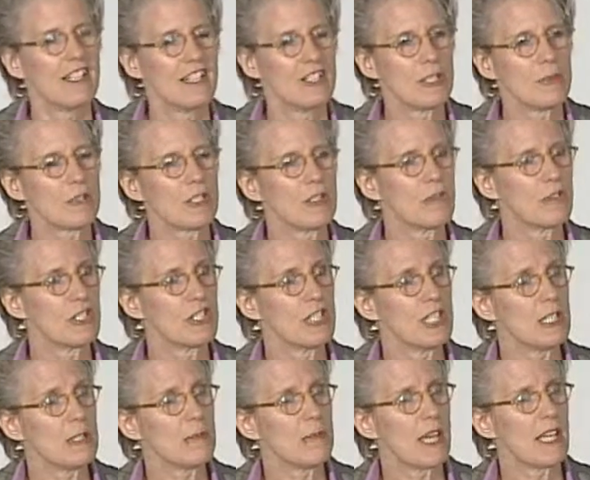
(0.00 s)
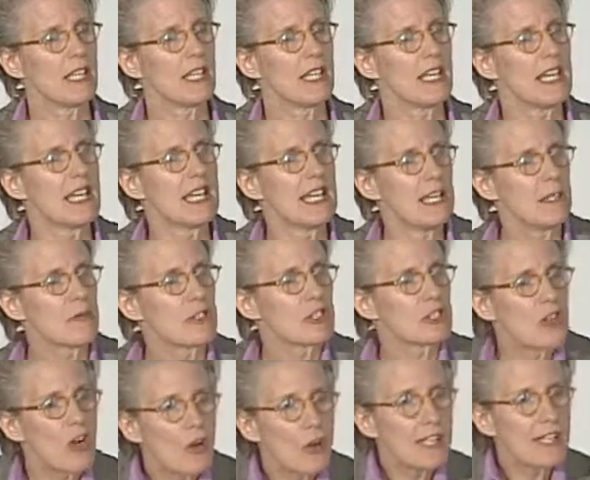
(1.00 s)
Egyptian regime. And he
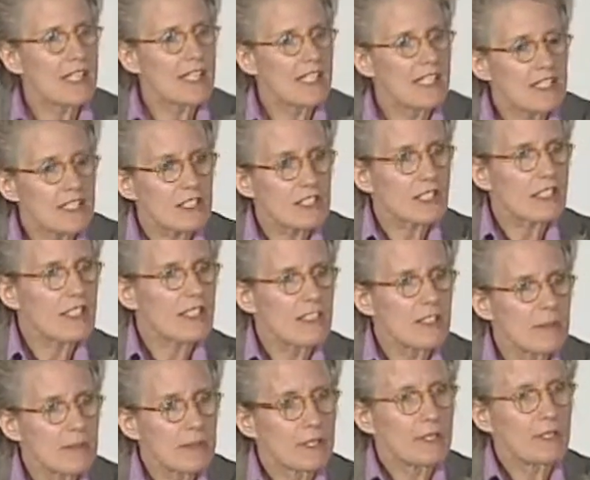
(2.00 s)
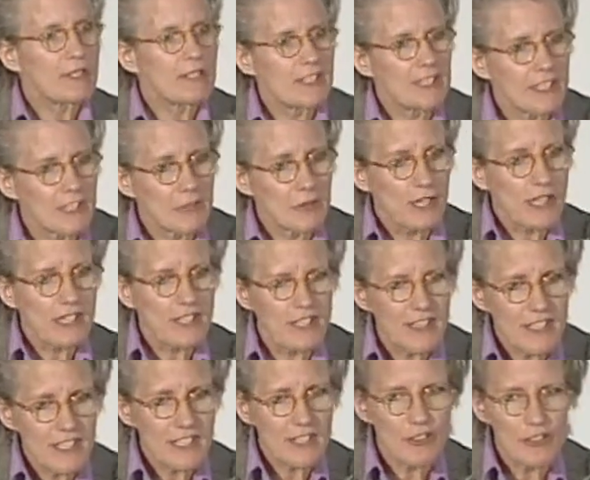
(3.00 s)
was going into the building
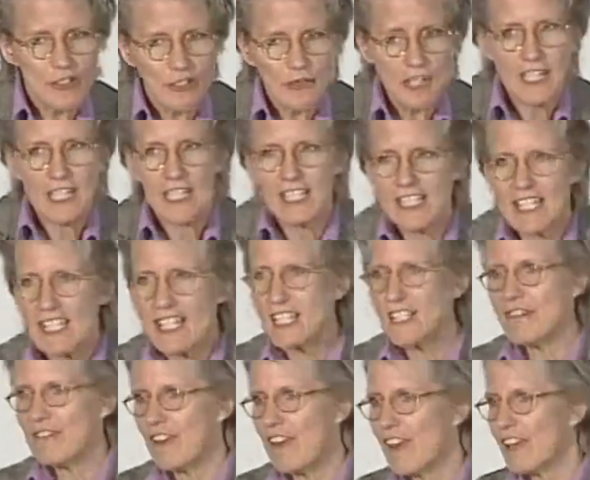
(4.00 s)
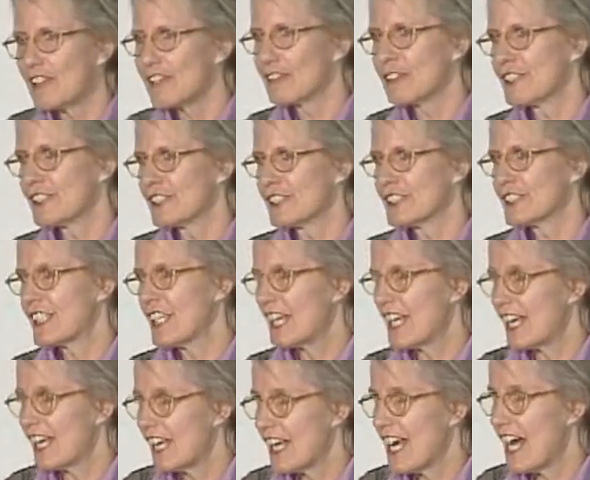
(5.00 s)
with, you know, tweeting to his followers
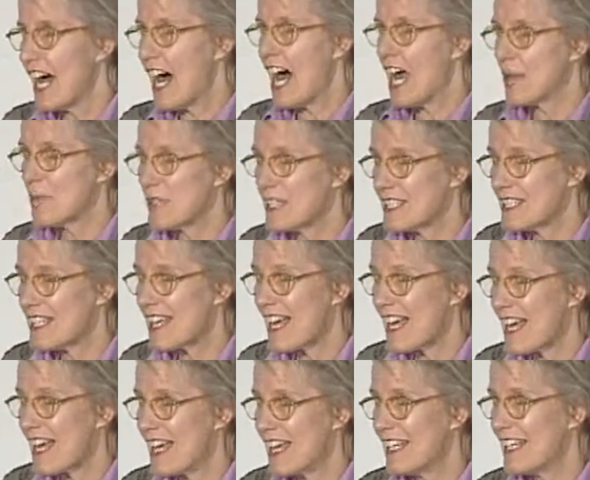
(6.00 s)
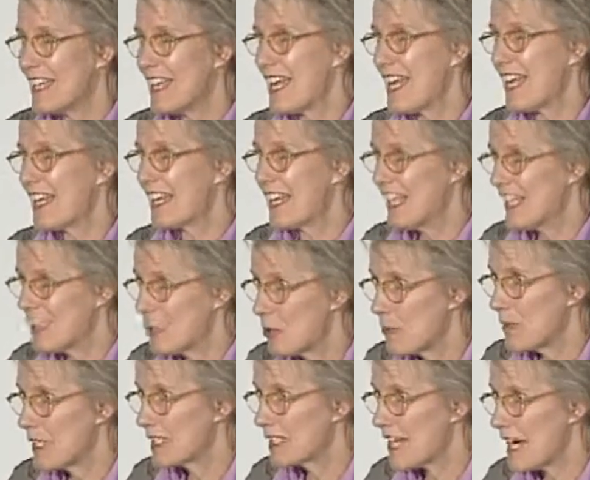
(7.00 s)
saying, I'm inside and
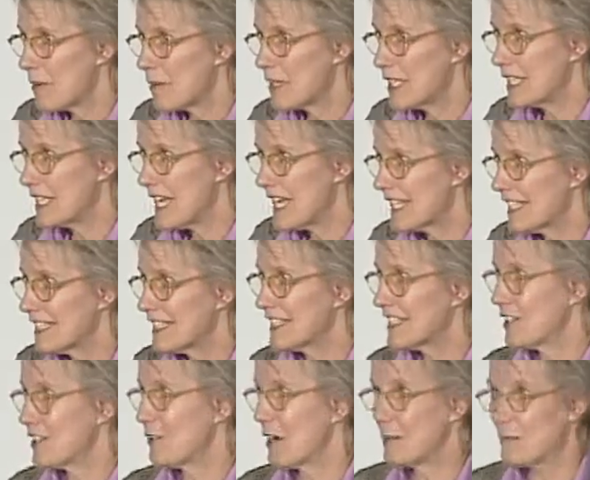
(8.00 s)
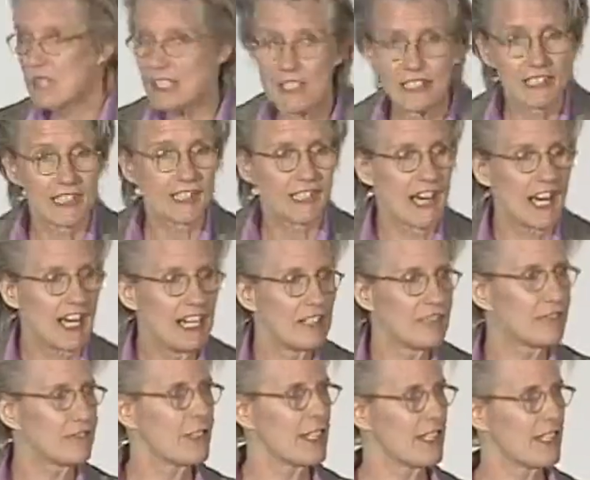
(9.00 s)
nobody's got me yet, you know, I'm still
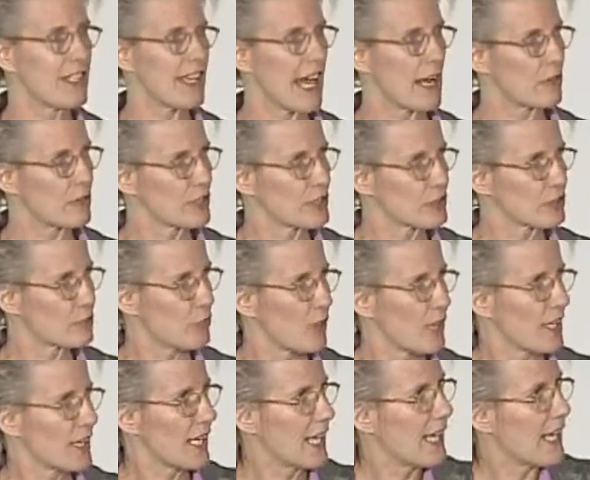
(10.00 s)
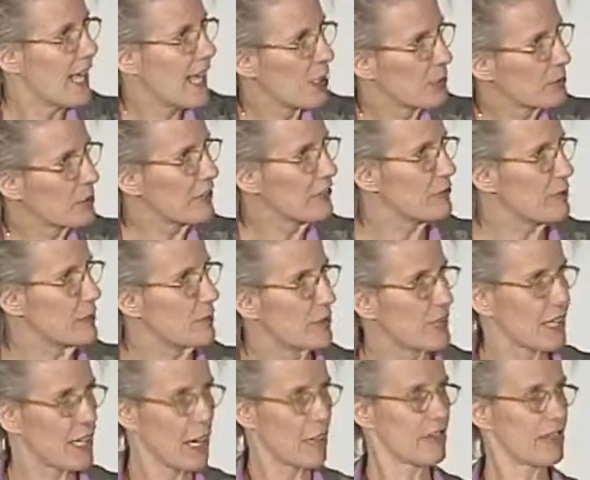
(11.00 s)
alive. And that was what helped give
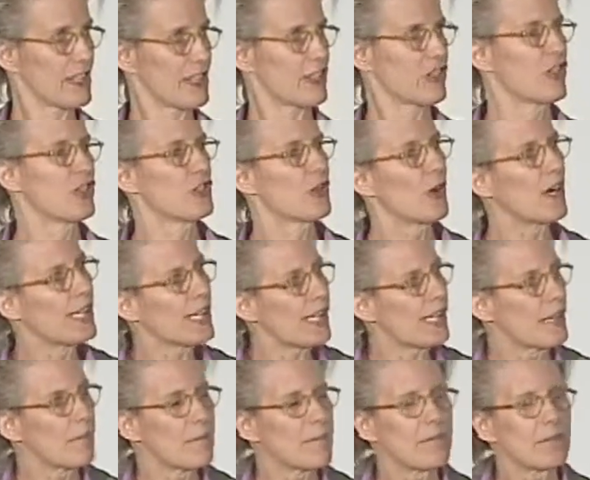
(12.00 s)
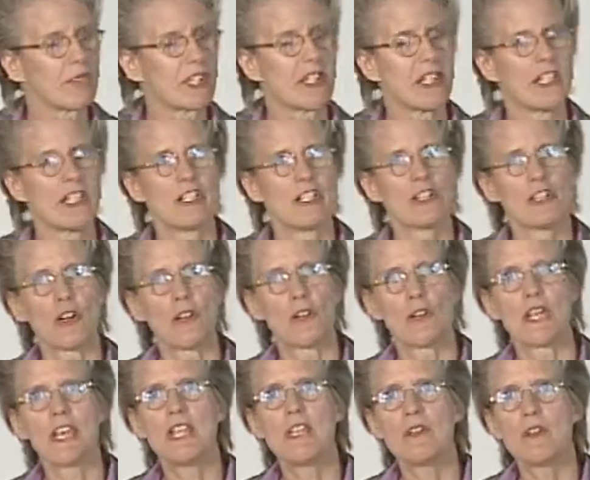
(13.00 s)
people the confidence to join him.
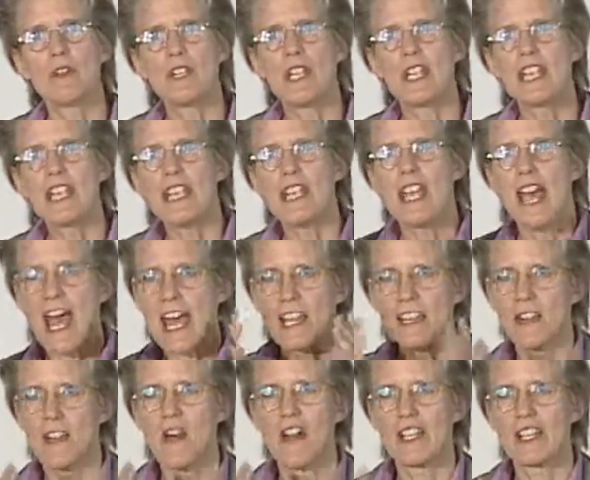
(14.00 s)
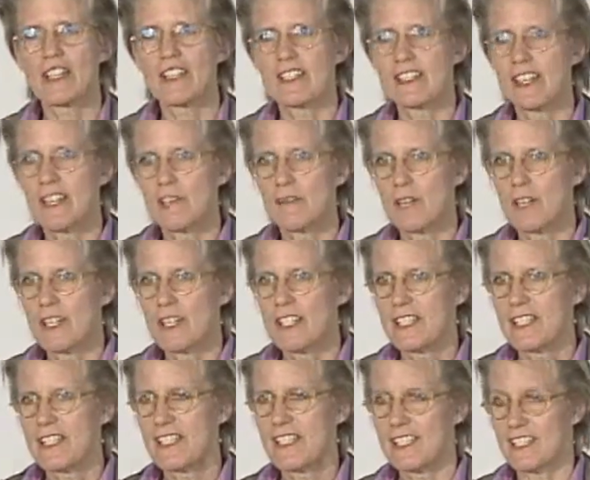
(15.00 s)
So he, he had an audience that
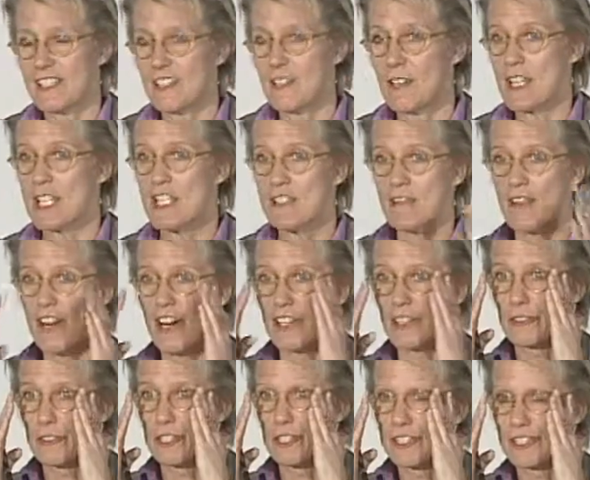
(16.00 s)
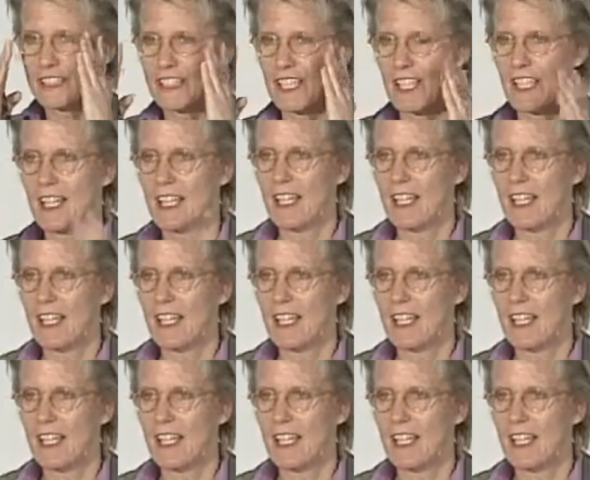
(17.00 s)
was, you know, his followers.